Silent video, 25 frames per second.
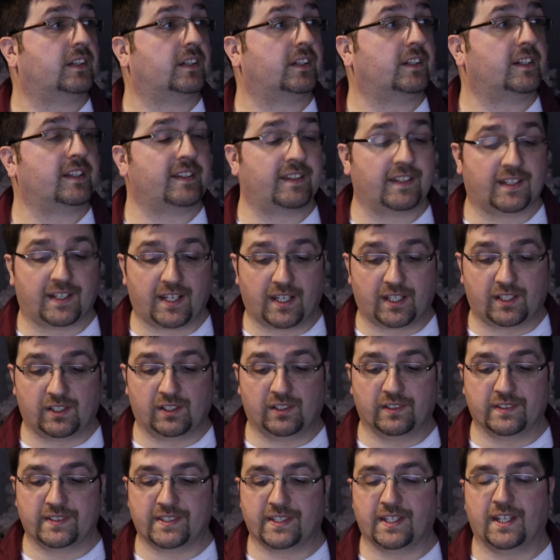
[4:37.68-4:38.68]
I think I
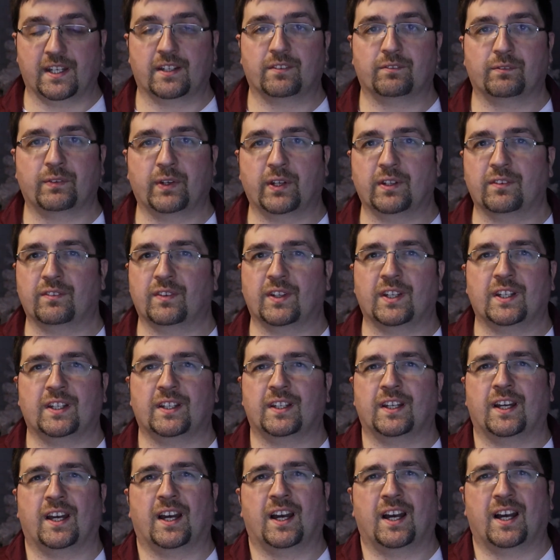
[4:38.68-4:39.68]
closed that, but
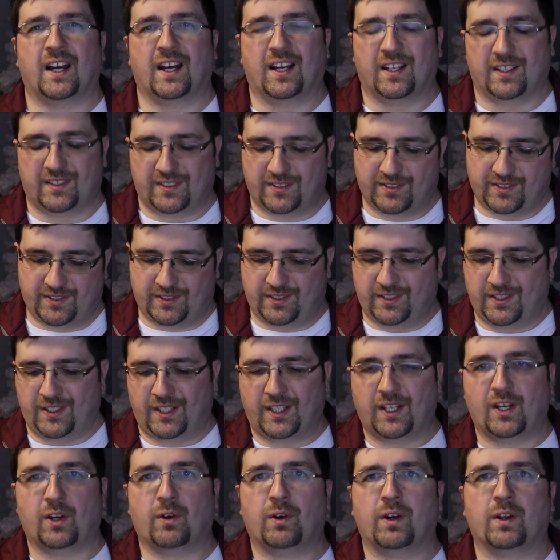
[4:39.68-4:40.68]

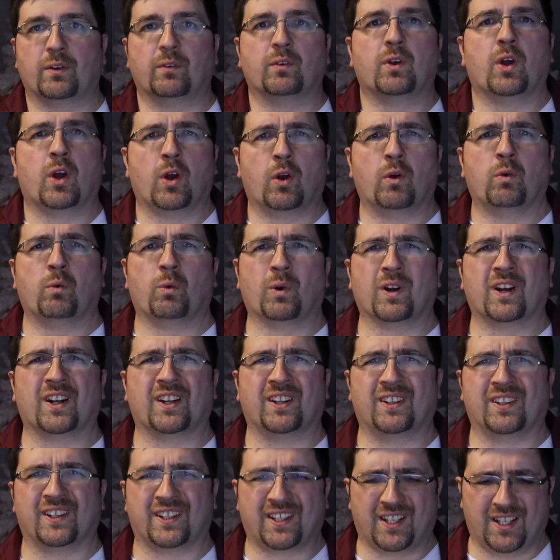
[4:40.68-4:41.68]
you know what? We're
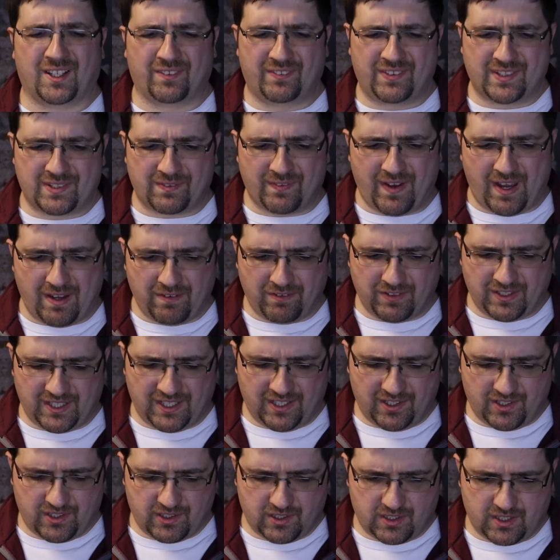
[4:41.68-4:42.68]
going to look it up. It's my
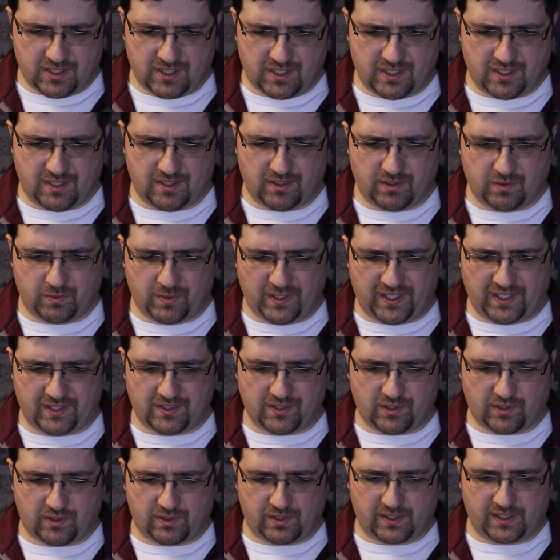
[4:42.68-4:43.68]
video. We
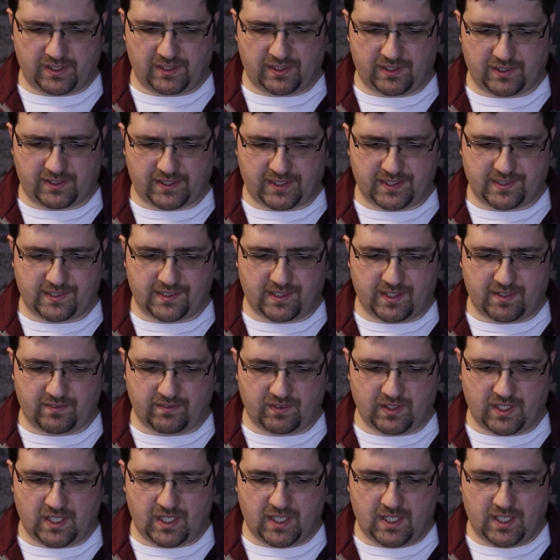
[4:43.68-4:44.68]
can totally look this
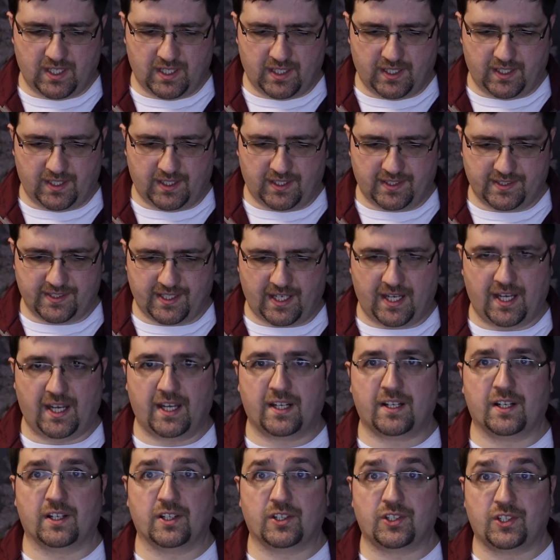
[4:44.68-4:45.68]
up. It is
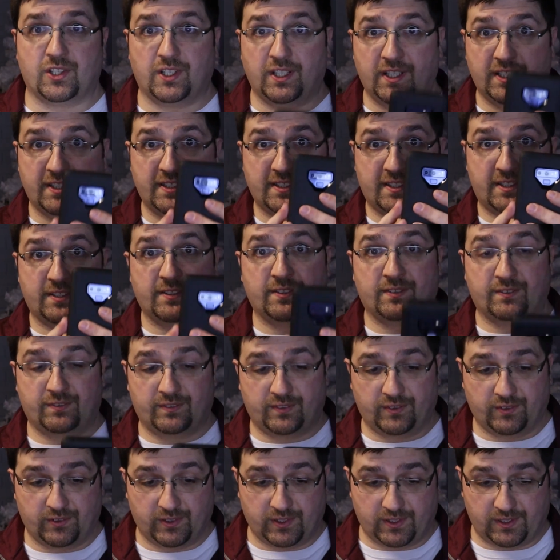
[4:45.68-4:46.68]
on our sheets.
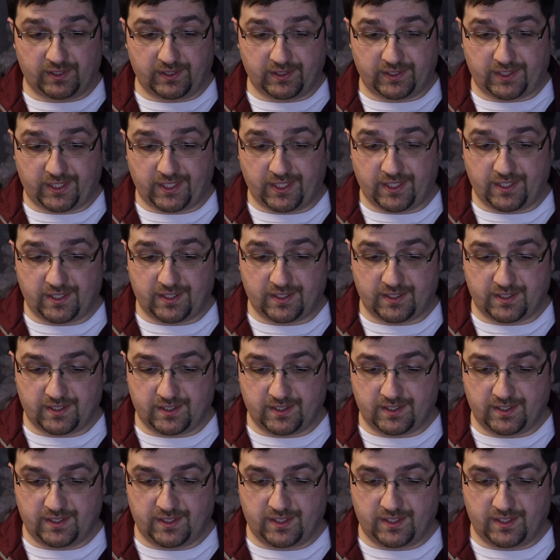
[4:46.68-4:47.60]
We're going to look here.